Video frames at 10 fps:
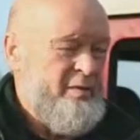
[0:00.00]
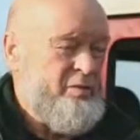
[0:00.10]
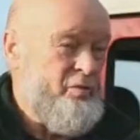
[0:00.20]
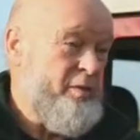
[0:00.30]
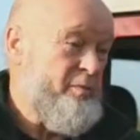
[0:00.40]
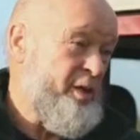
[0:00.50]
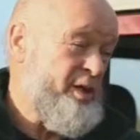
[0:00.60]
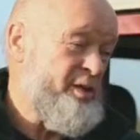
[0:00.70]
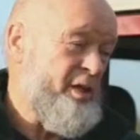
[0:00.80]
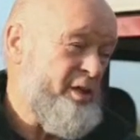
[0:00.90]
with
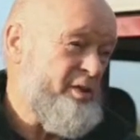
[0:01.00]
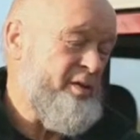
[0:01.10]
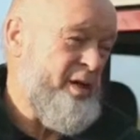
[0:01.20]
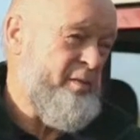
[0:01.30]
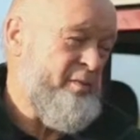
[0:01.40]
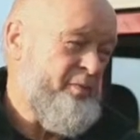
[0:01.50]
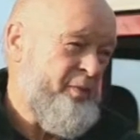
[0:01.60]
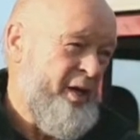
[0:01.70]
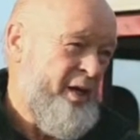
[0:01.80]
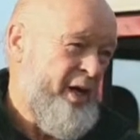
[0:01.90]
Greenpeace, Oxfam,
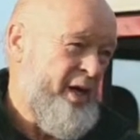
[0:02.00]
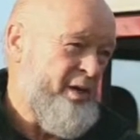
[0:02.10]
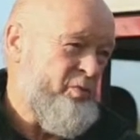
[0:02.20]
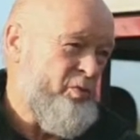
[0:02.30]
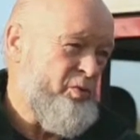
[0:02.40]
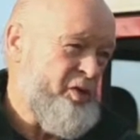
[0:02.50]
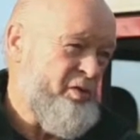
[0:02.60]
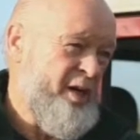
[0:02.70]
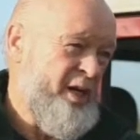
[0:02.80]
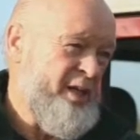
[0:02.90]
and
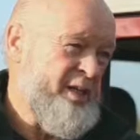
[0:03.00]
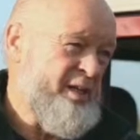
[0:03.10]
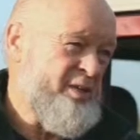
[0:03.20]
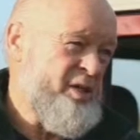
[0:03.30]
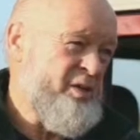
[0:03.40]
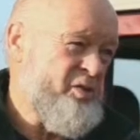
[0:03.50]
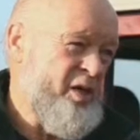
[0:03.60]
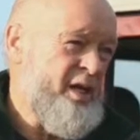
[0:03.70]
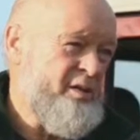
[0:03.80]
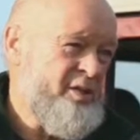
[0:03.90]
WaterAid, and
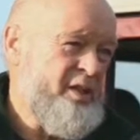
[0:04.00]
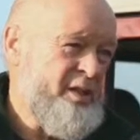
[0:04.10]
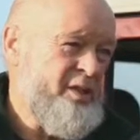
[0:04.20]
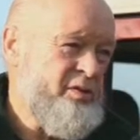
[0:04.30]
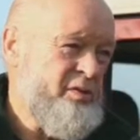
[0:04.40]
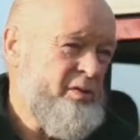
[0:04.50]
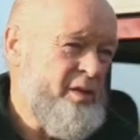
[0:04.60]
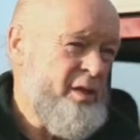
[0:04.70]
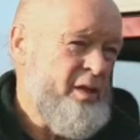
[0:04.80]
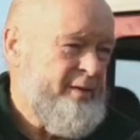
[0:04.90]
social housing, and that sort of thing.